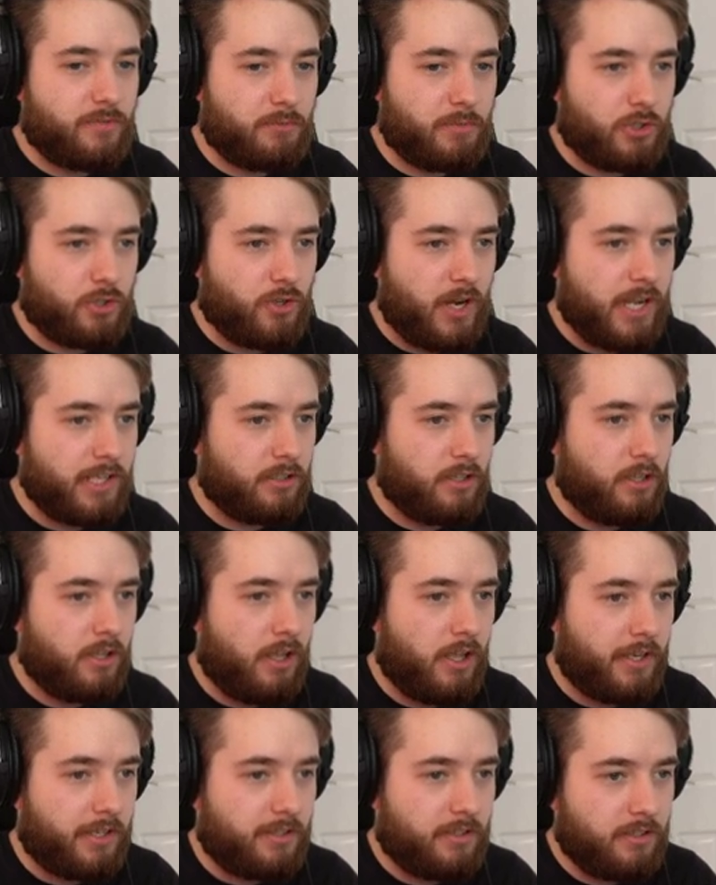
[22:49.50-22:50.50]
from the trailer.
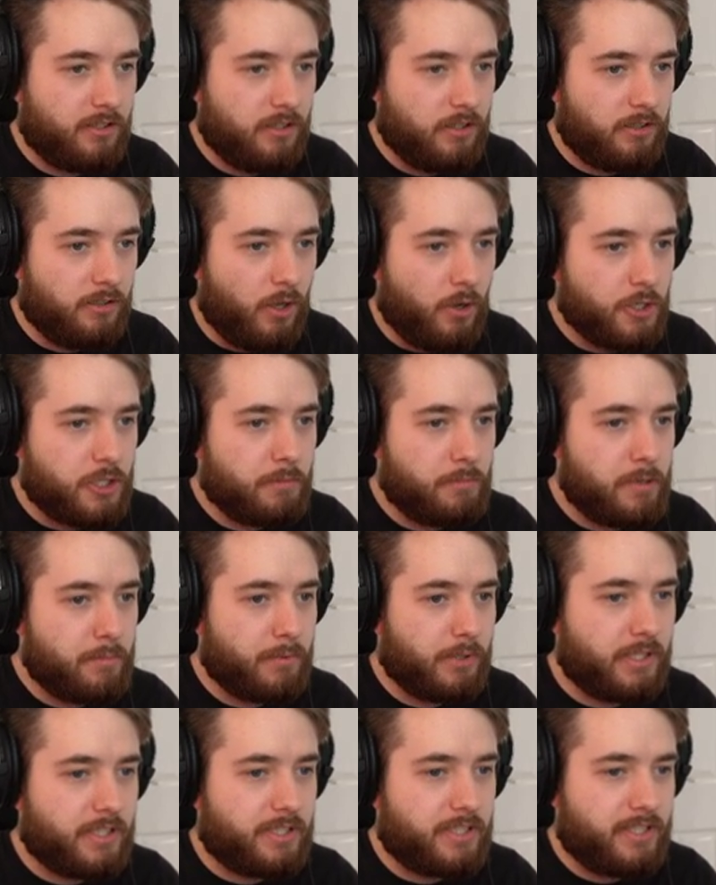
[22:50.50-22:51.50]
Like, loads of
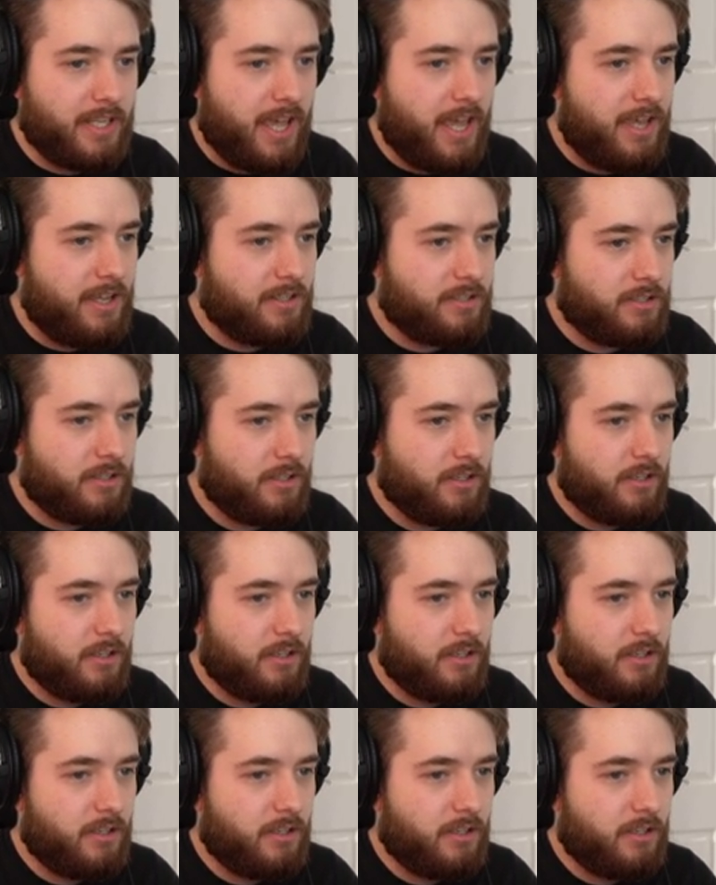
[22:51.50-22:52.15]
people are dead.